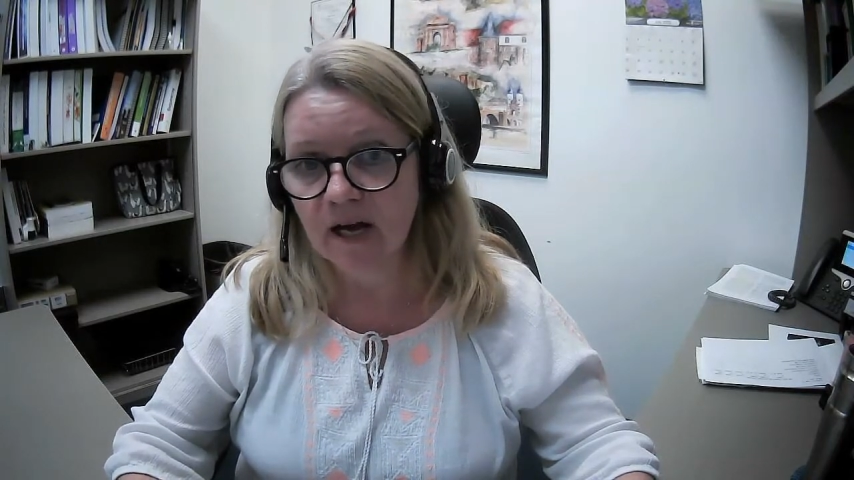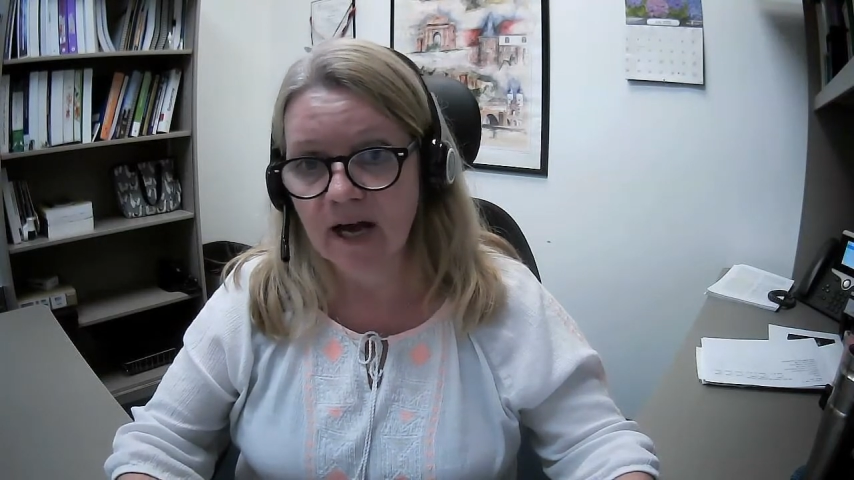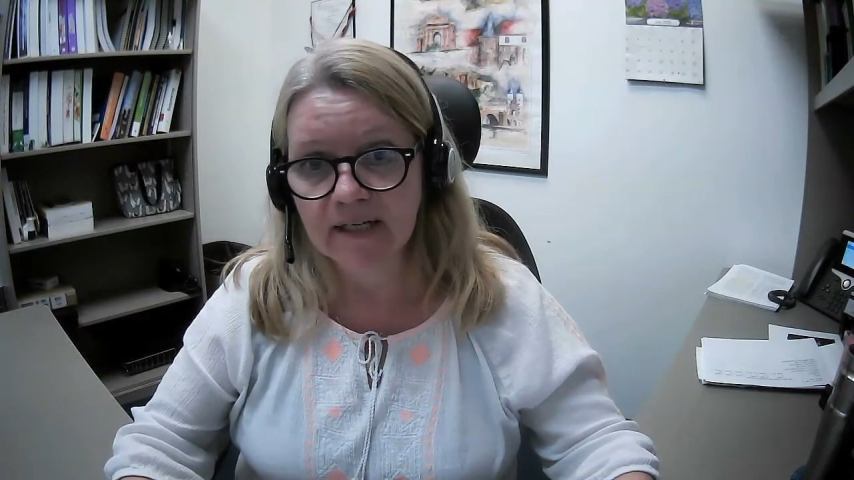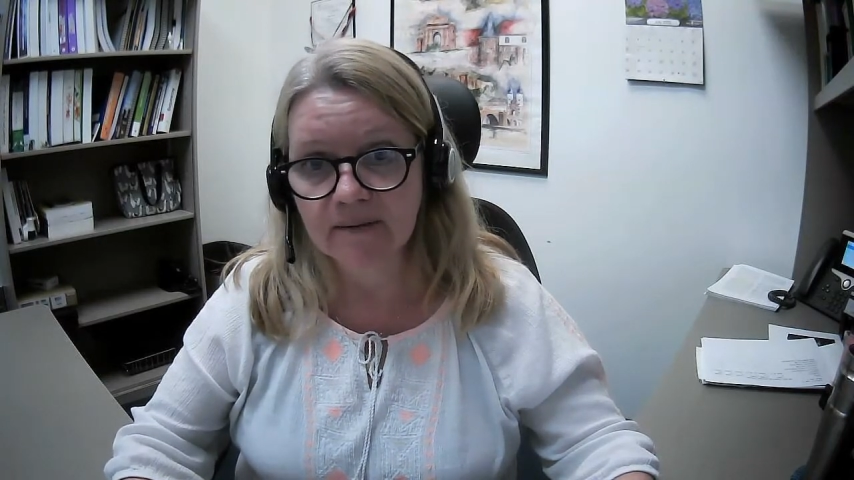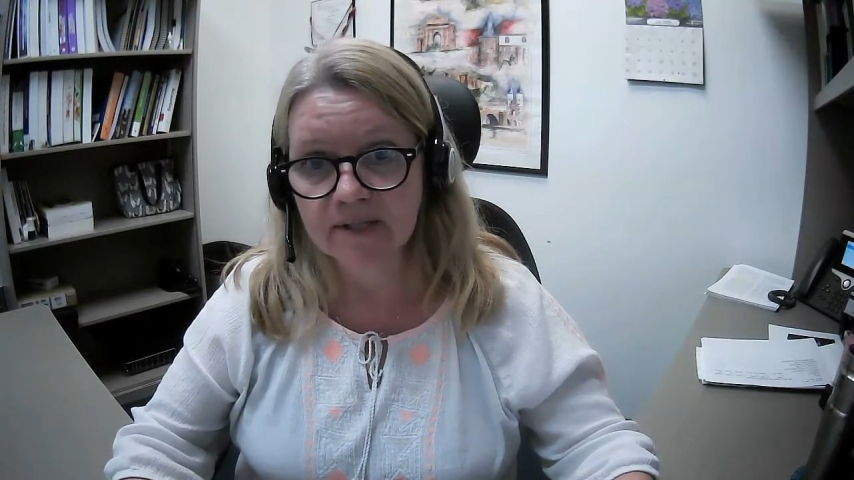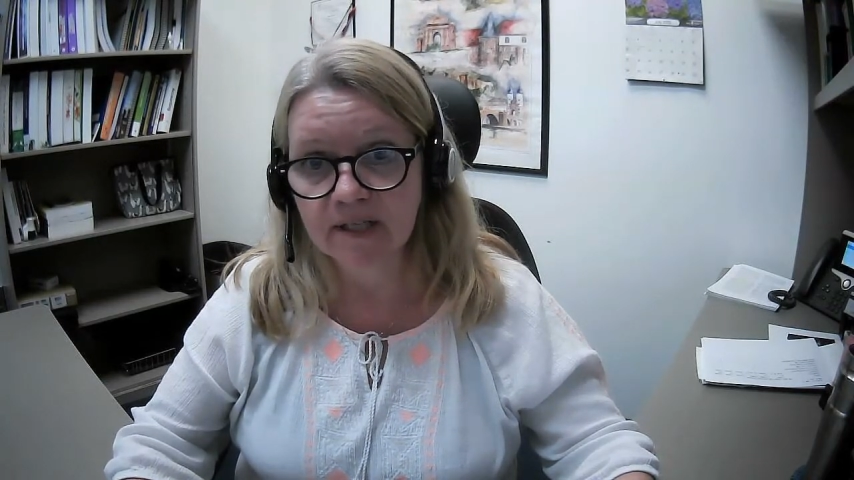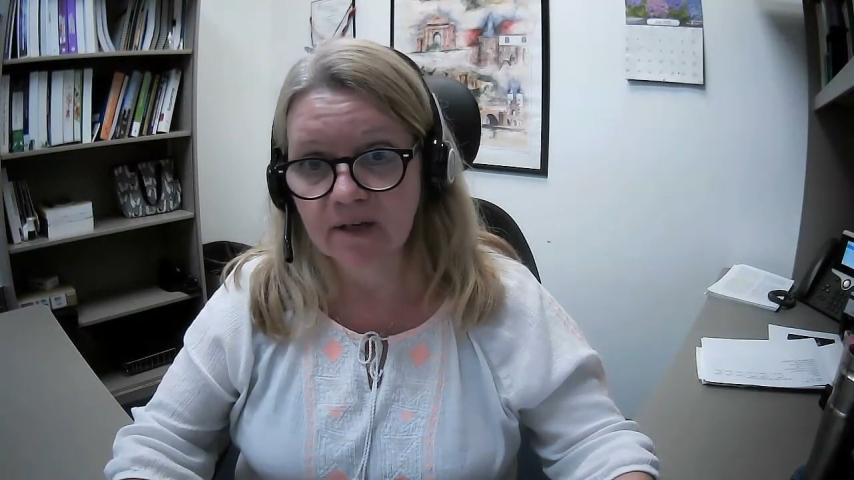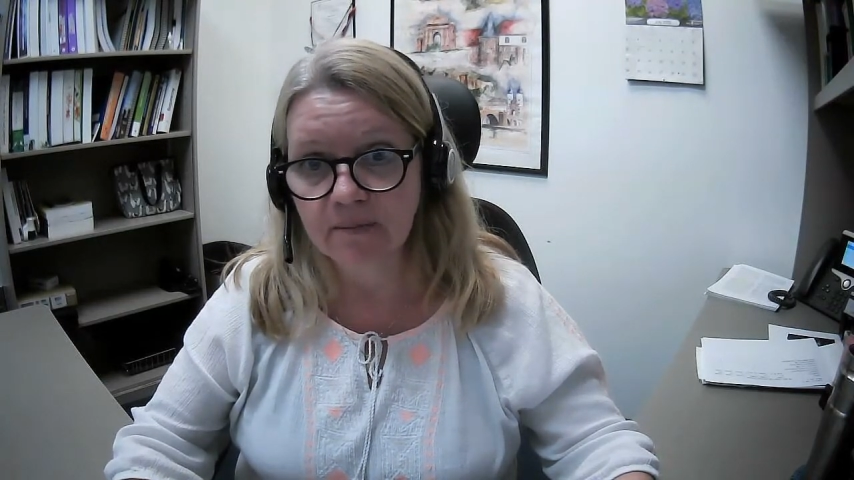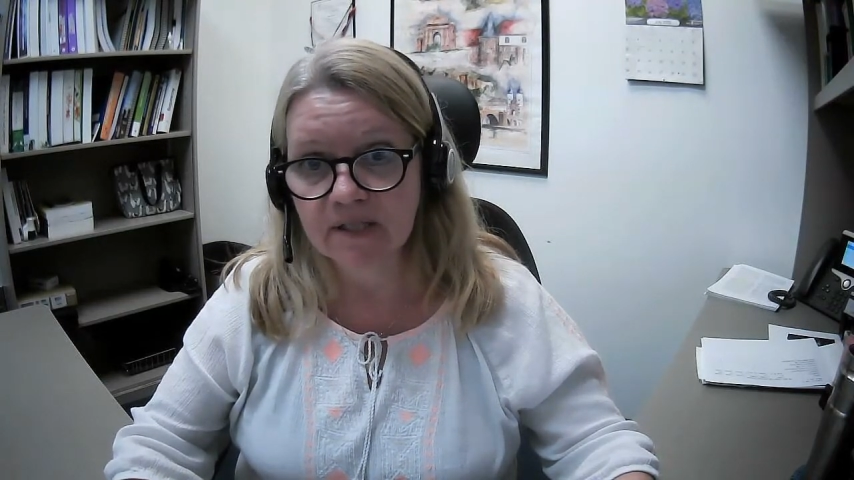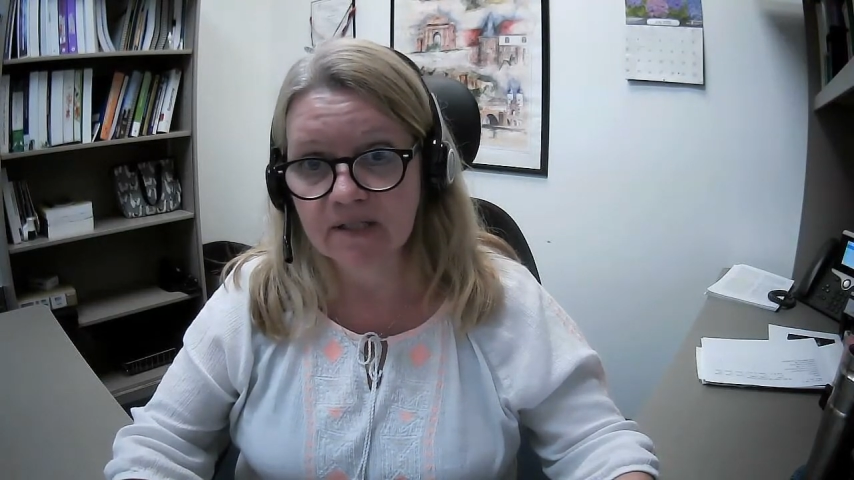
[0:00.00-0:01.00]
items that
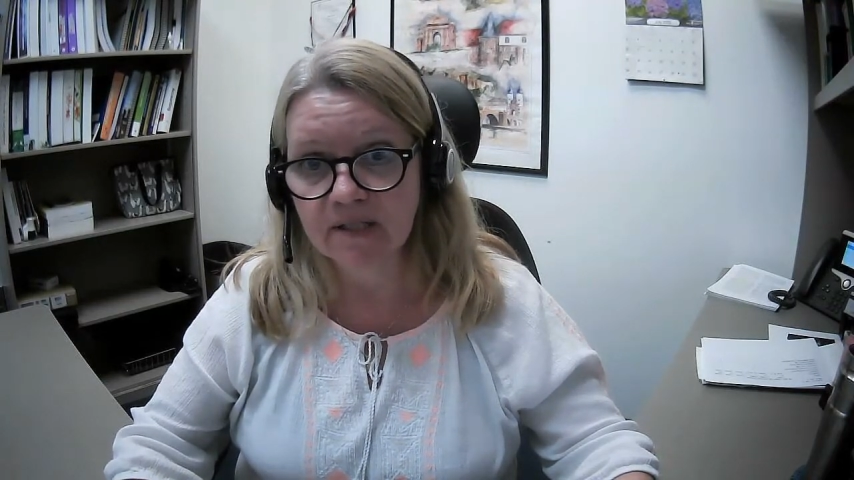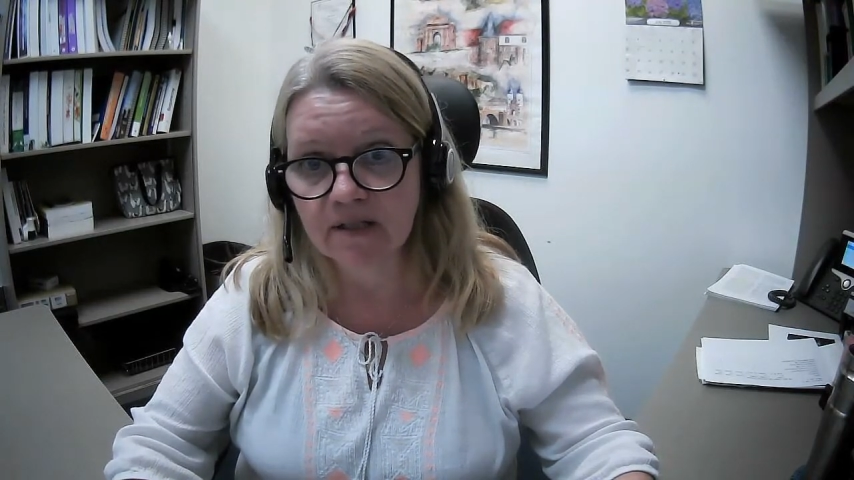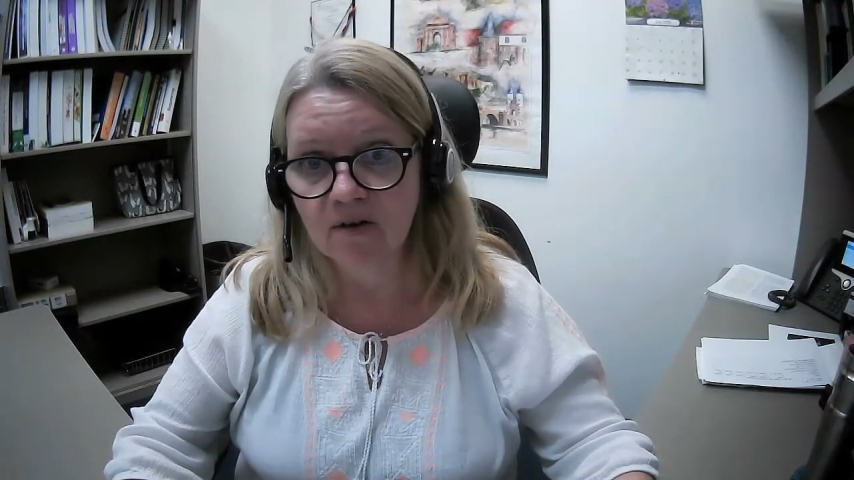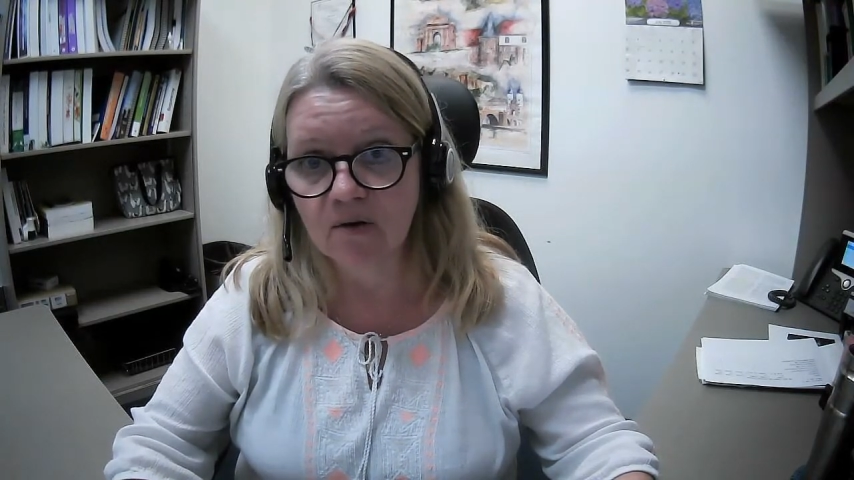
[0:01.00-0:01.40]
go missing